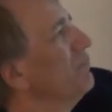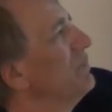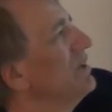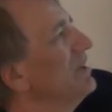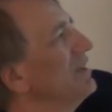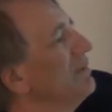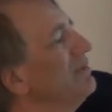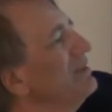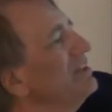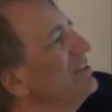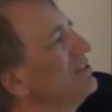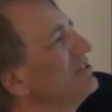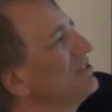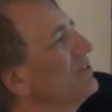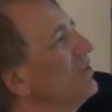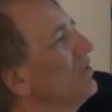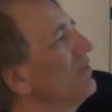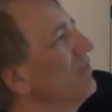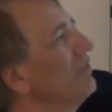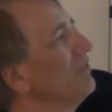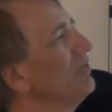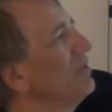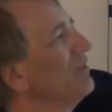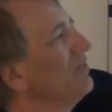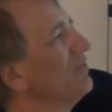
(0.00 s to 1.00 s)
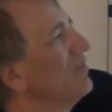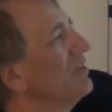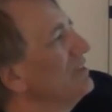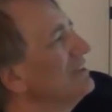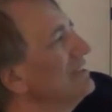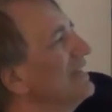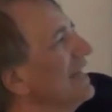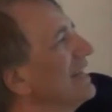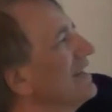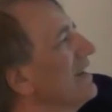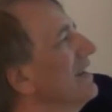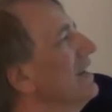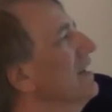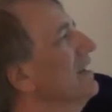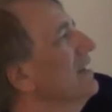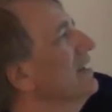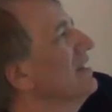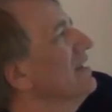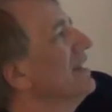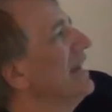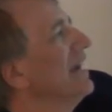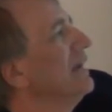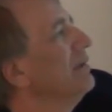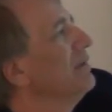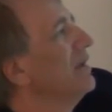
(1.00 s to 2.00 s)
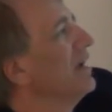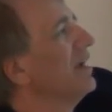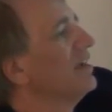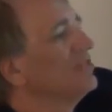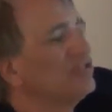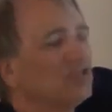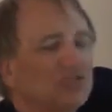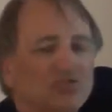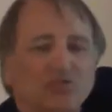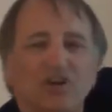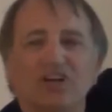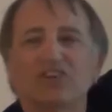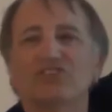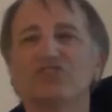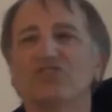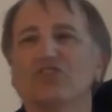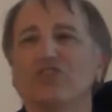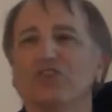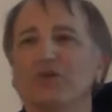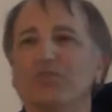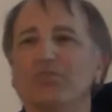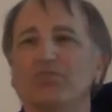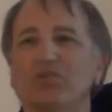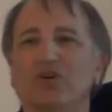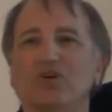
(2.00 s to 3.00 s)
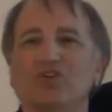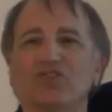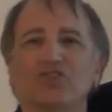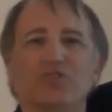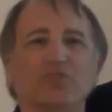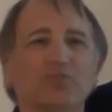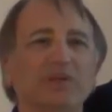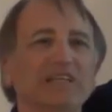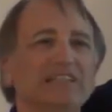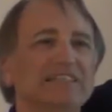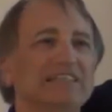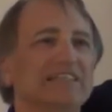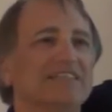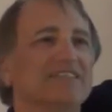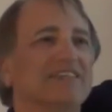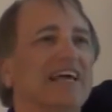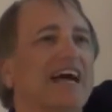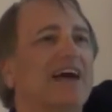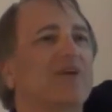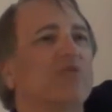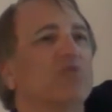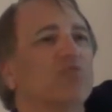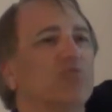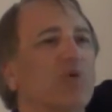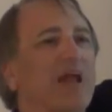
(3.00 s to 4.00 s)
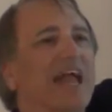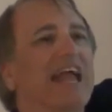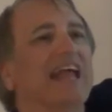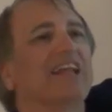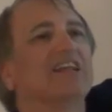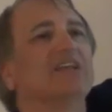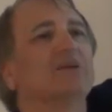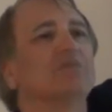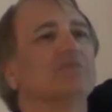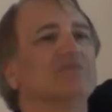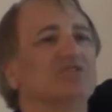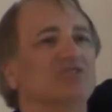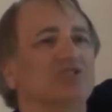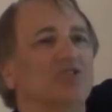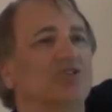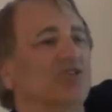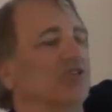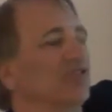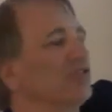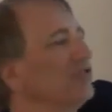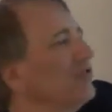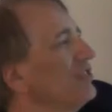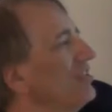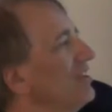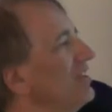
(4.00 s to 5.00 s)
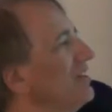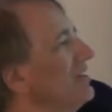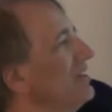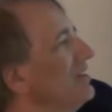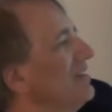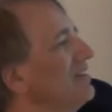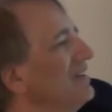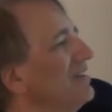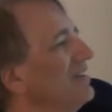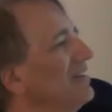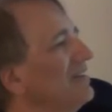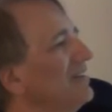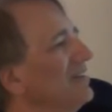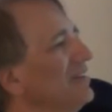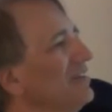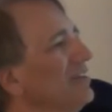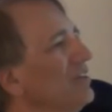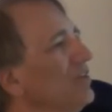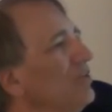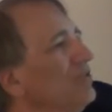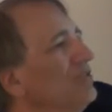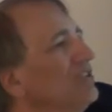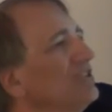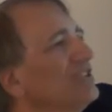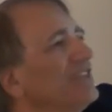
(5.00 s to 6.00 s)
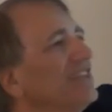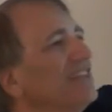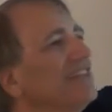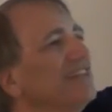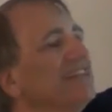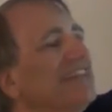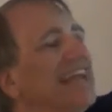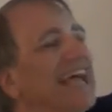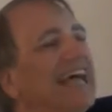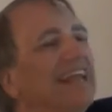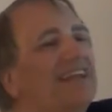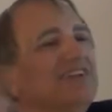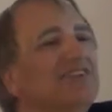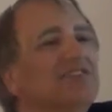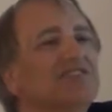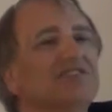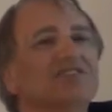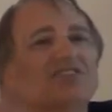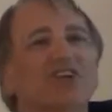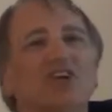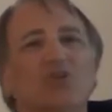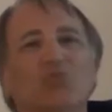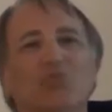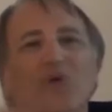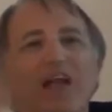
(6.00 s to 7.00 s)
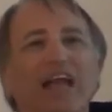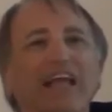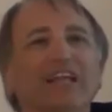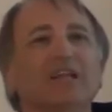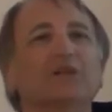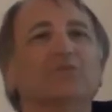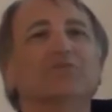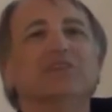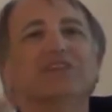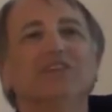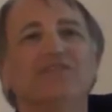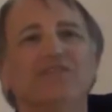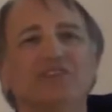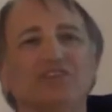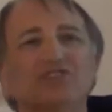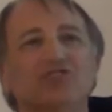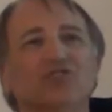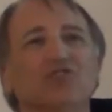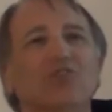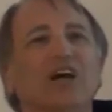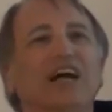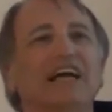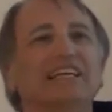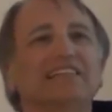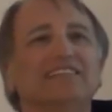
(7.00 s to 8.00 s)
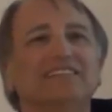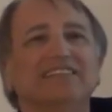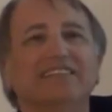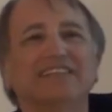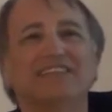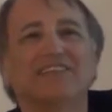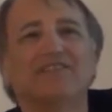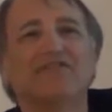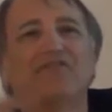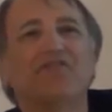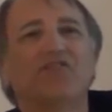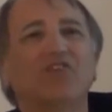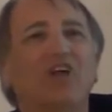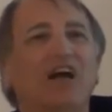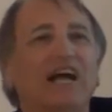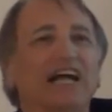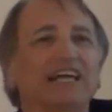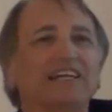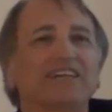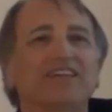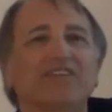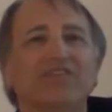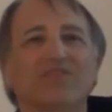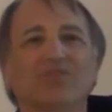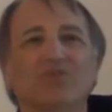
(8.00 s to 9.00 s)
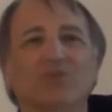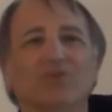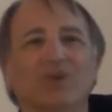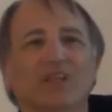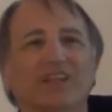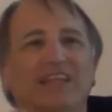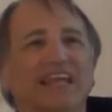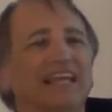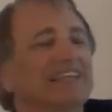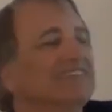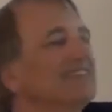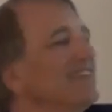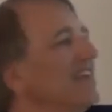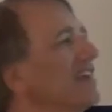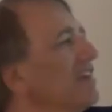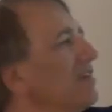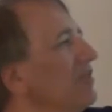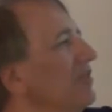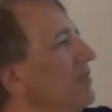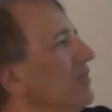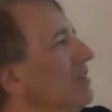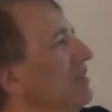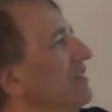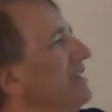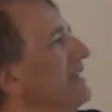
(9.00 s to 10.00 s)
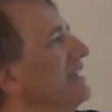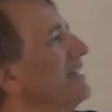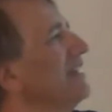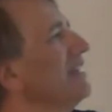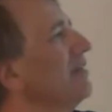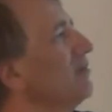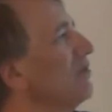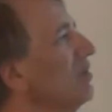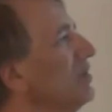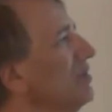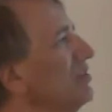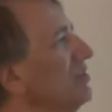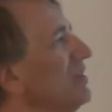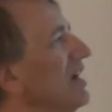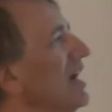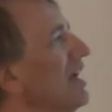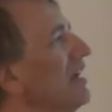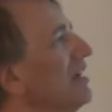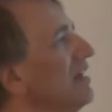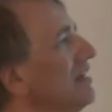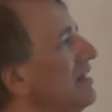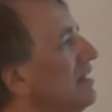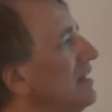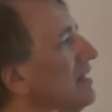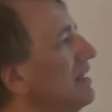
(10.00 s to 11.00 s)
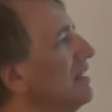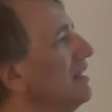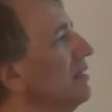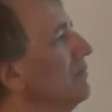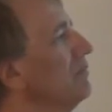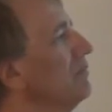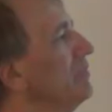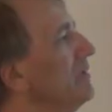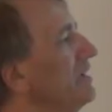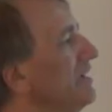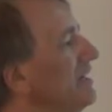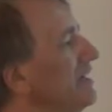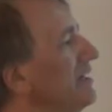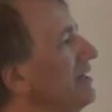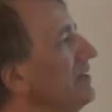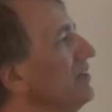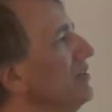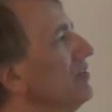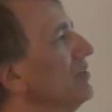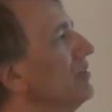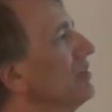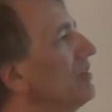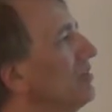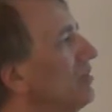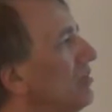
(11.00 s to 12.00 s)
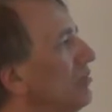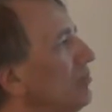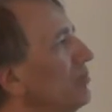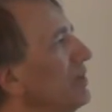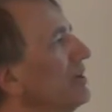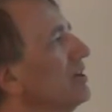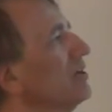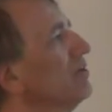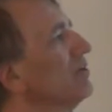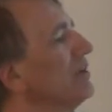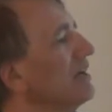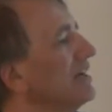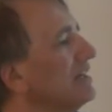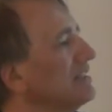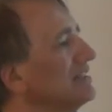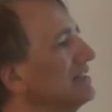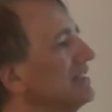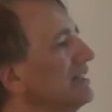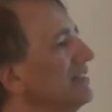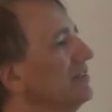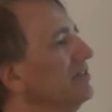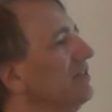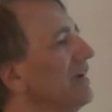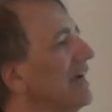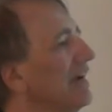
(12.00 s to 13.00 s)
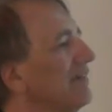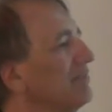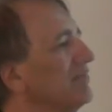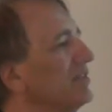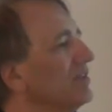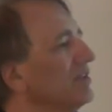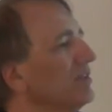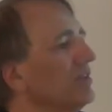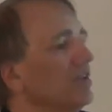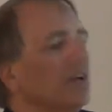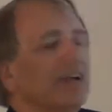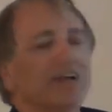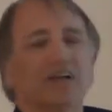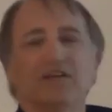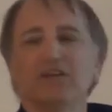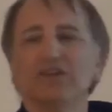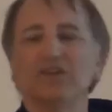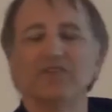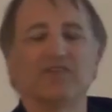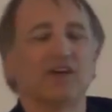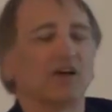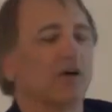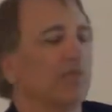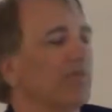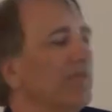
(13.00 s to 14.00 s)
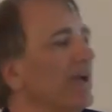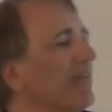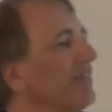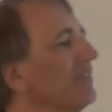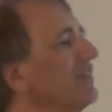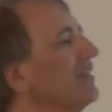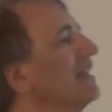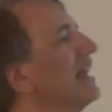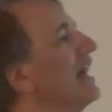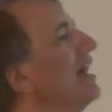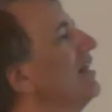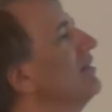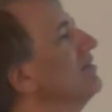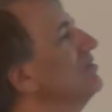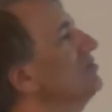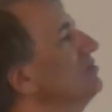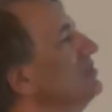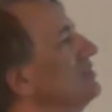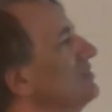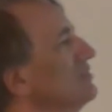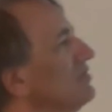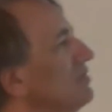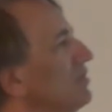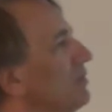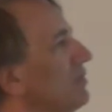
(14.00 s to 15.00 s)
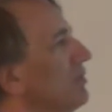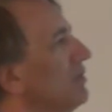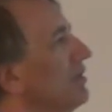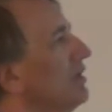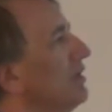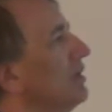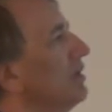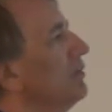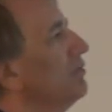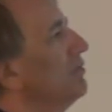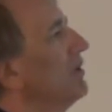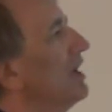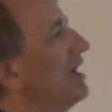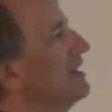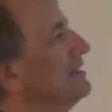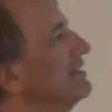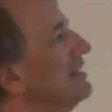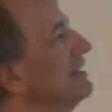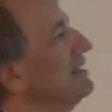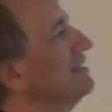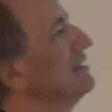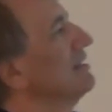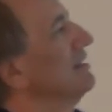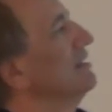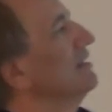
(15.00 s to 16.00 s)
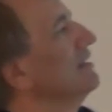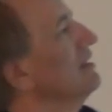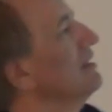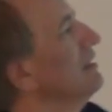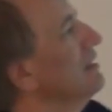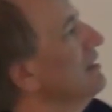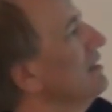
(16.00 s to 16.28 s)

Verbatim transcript: but let me just go through it for a second. A structured approach means it's not random search. You don't just get a data and just start randomly visualizing and flying through it. That's not going to lead anywhere. You've got to be, you know, rigorous, and you have to develop methodologies for processing